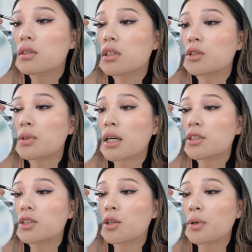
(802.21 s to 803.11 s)
because we're
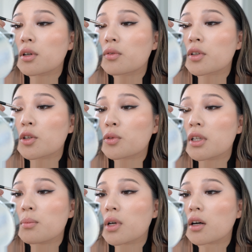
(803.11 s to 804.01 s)
not just going over
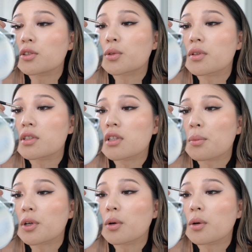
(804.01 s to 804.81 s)
cream contour this time,